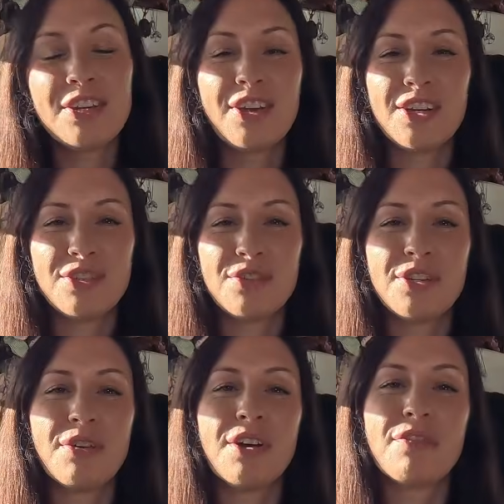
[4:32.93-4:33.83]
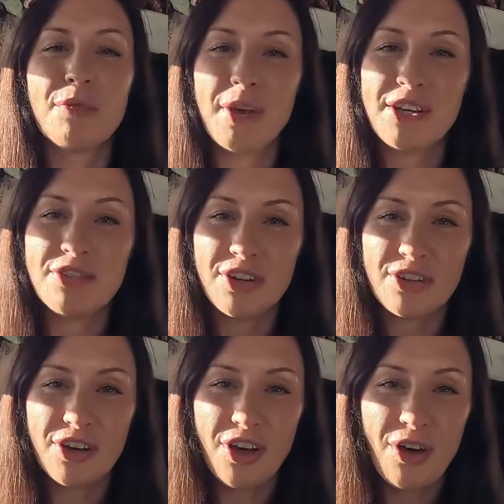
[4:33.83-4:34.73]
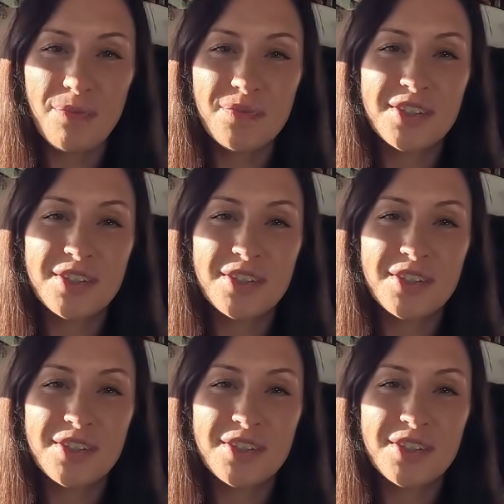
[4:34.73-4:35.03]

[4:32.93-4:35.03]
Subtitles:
you can do so over at patreon.com.